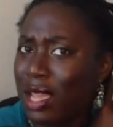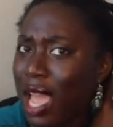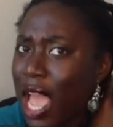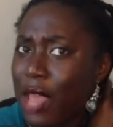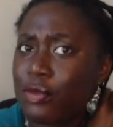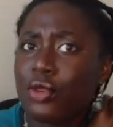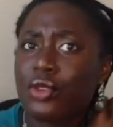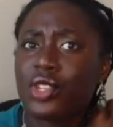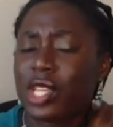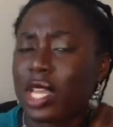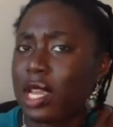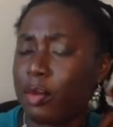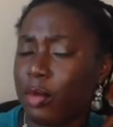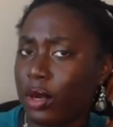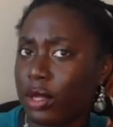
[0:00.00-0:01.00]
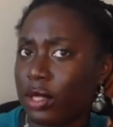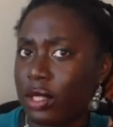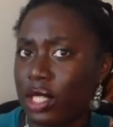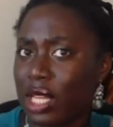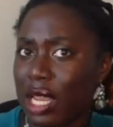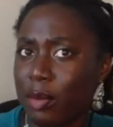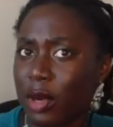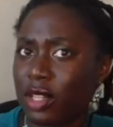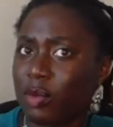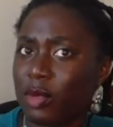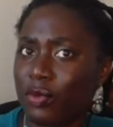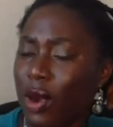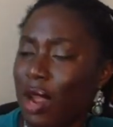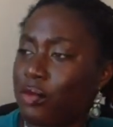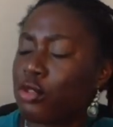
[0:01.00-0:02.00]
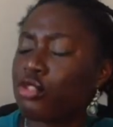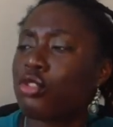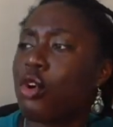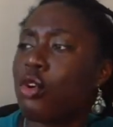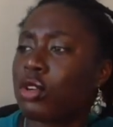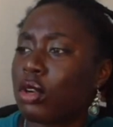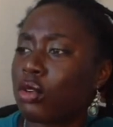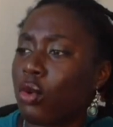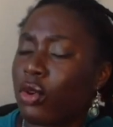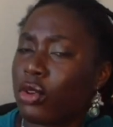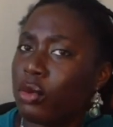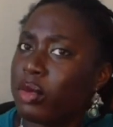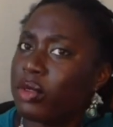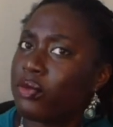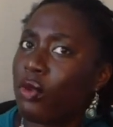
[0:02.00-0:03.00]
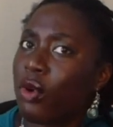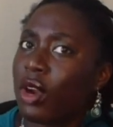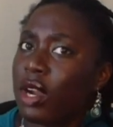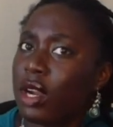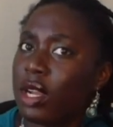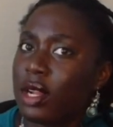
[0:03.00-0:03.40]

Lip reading: I've used shea butter before. I've used coconut oil before.